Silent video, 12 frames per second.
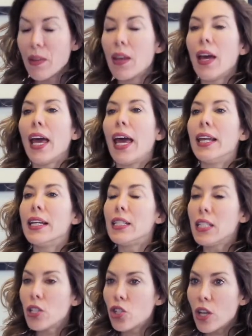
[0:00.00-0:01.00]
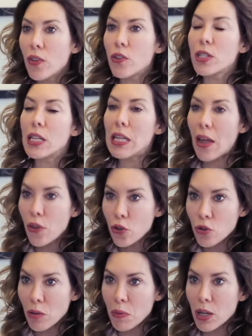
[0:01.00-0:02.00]
In addition, there's another
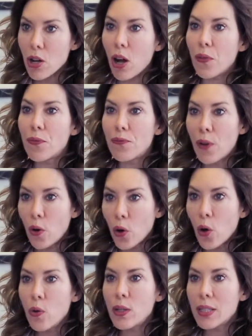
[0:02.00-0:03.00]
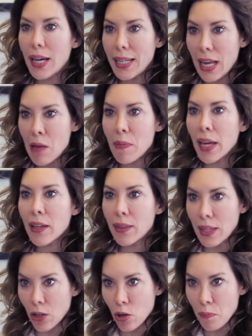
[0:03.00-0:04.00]
treatment called photodynamic
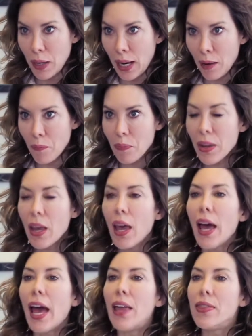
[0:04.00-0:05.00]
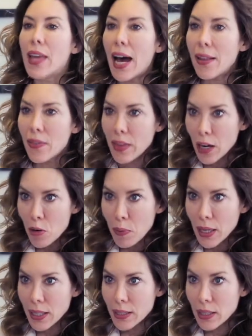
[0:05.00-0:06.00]
therapy. And that therapy
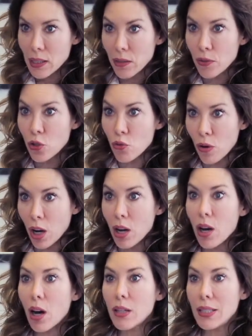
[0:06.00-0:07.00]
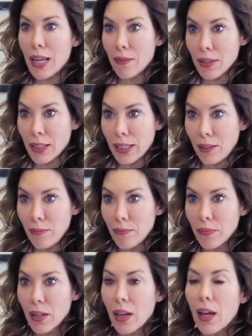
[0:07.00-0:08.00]
consists of a drug called Levolin.
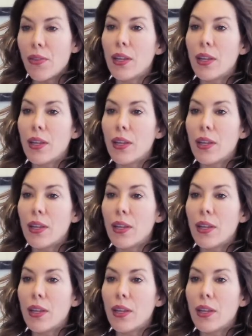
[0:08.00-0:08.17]
The